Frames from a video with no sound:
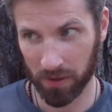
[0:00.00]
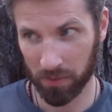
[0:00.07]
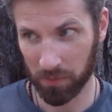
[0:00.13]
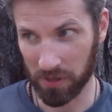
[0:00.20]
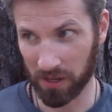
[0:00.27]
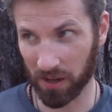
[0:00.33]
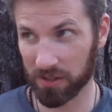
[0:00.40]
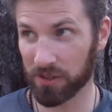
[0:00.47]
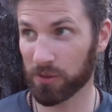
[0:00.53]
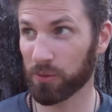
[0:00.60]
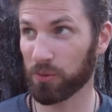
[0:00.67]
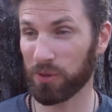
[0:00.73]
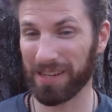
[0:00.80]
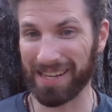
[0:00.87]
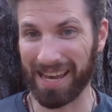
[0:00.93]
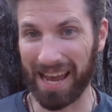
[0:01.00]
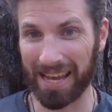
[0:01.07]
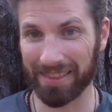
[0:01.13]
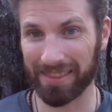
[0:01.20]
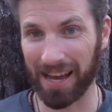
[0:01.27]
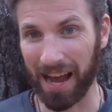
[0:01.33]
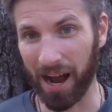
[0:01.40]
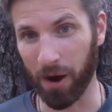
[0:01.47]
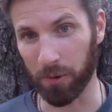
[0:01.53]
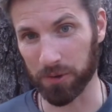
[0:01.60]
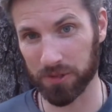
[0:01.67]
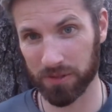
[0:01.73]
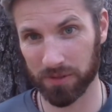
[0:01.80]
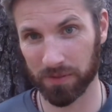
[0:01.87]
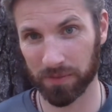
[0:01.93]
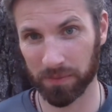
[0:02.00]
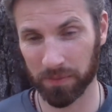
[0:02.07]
because this was in the 8th house,